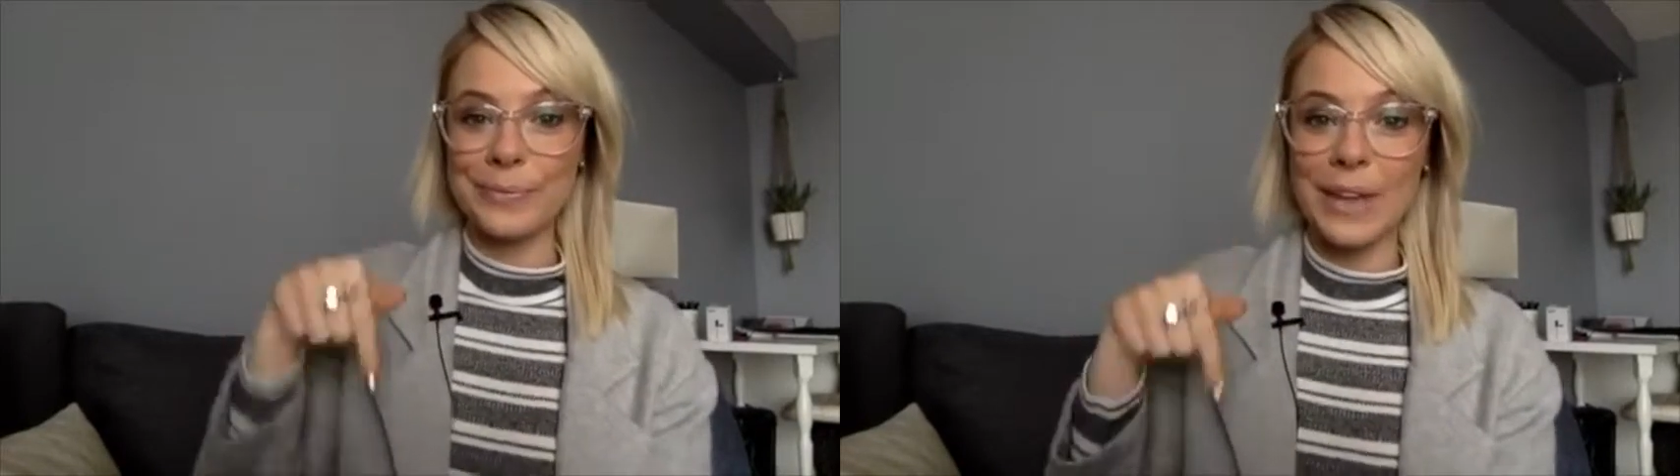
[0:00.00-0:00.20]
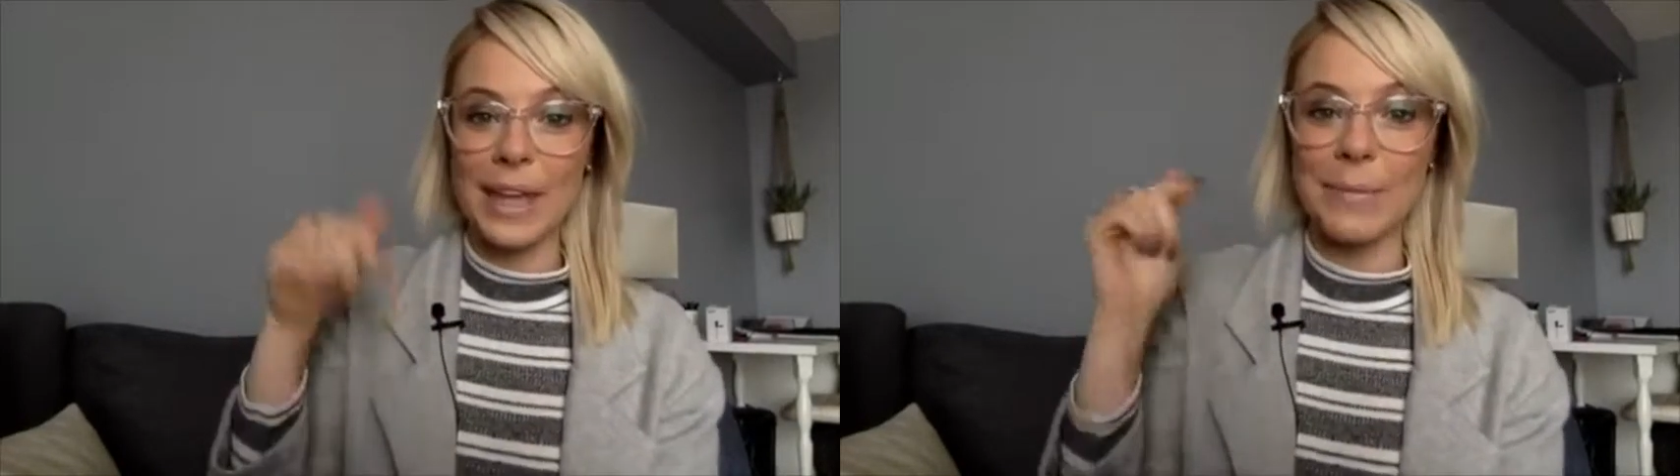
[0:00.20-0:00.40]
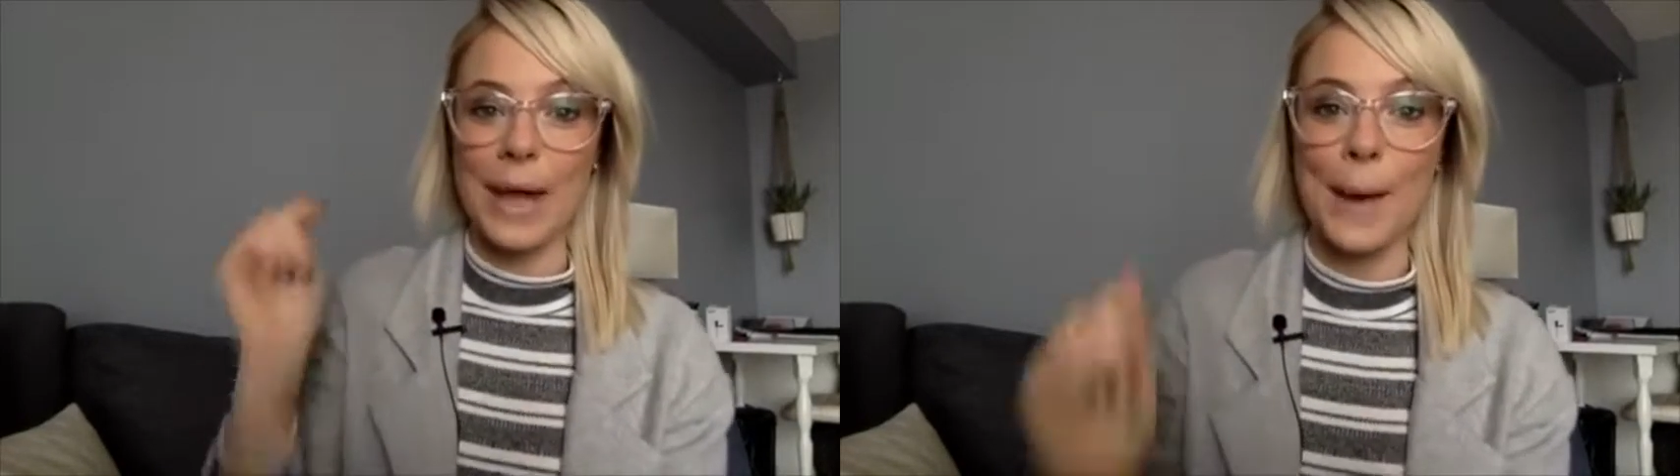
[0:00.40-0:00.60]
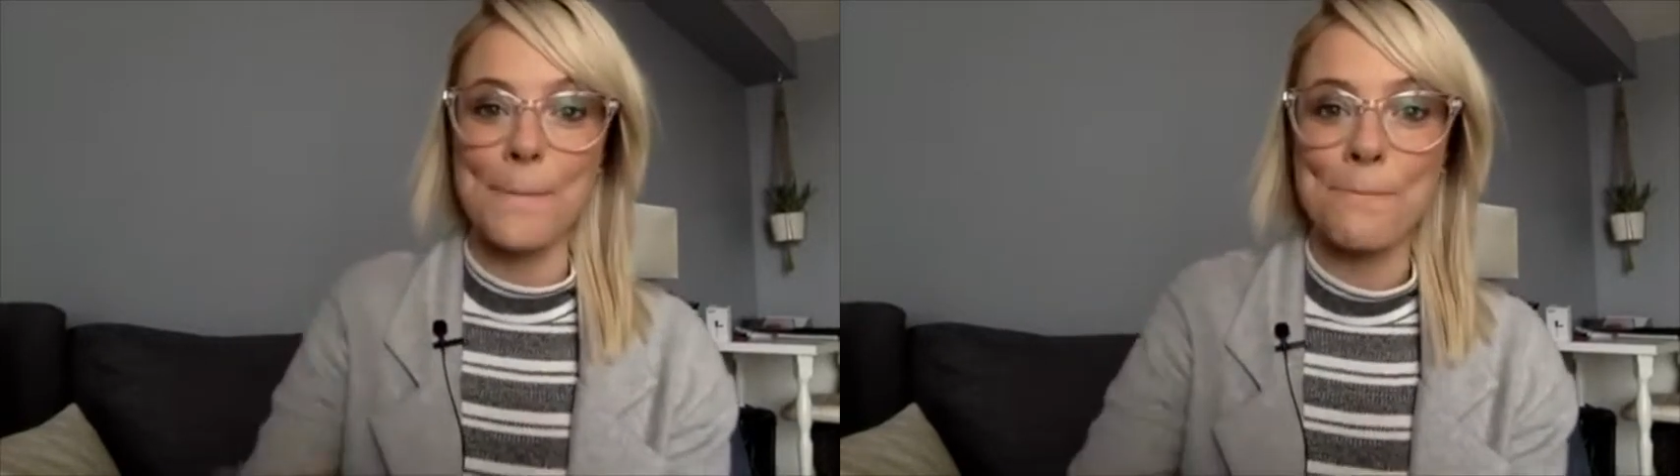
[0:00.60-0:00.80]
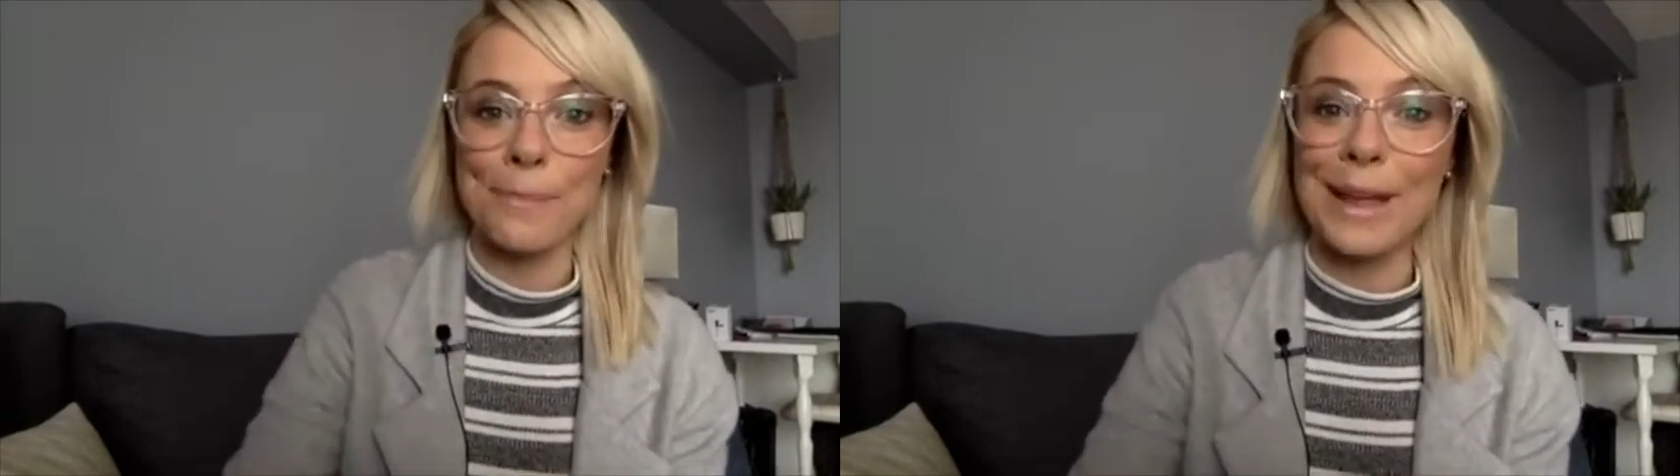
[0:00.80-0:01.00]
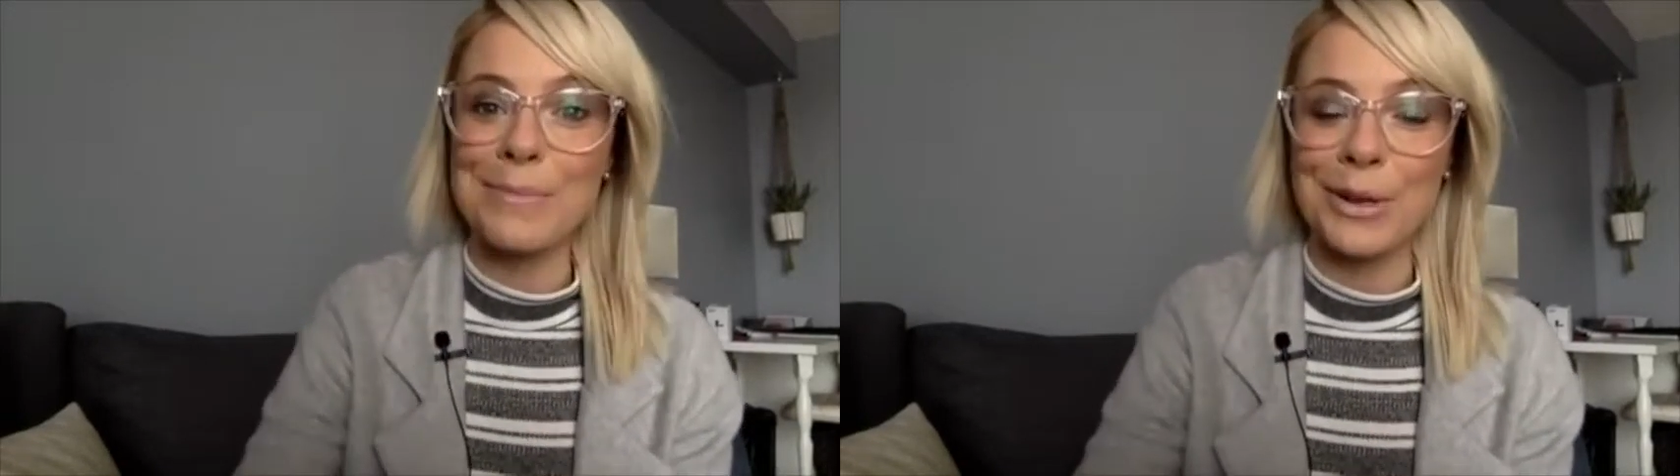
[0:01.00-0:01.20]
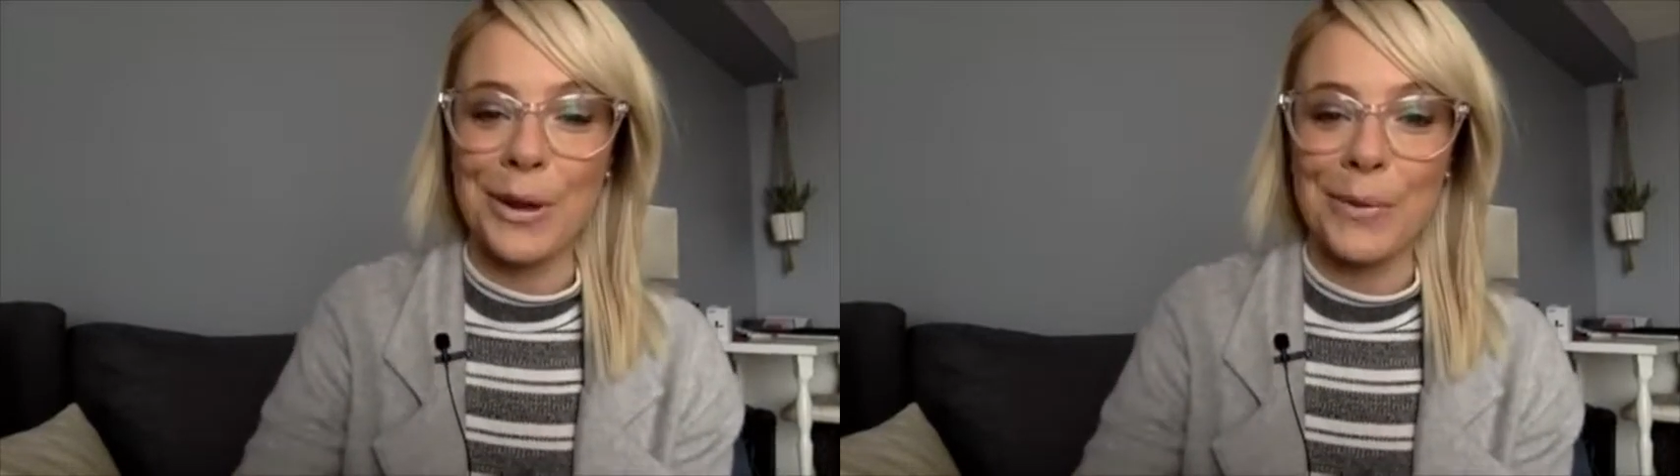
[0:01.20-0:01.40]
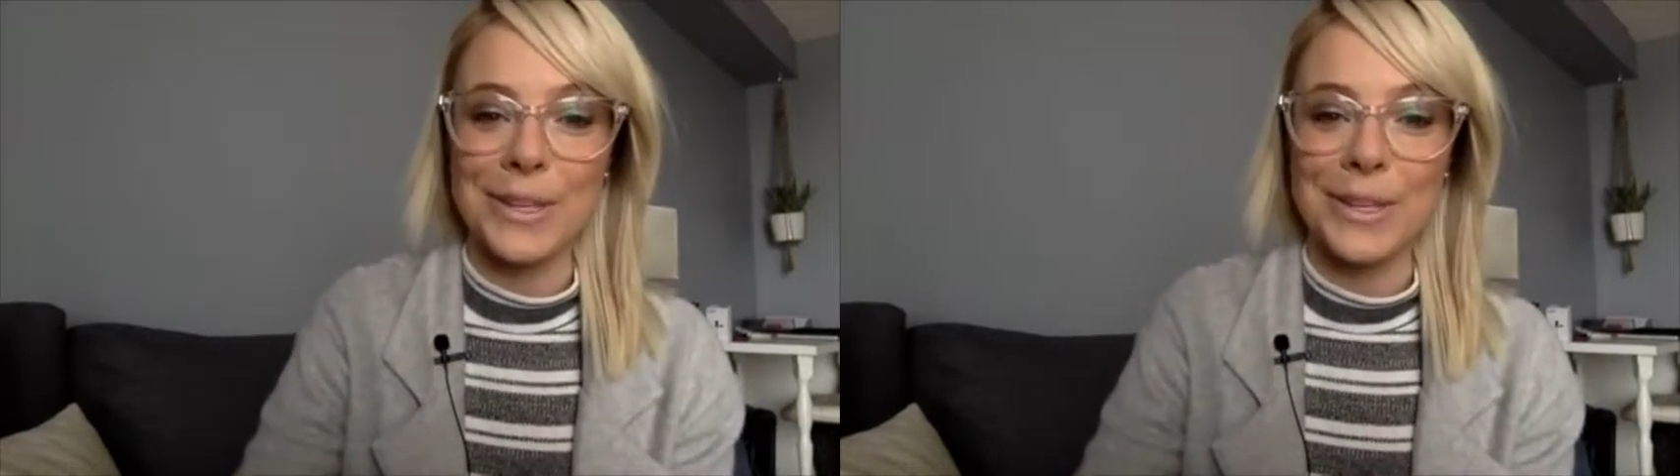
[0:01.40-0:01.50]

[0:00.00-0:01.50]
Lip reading: Hit me up. Let me know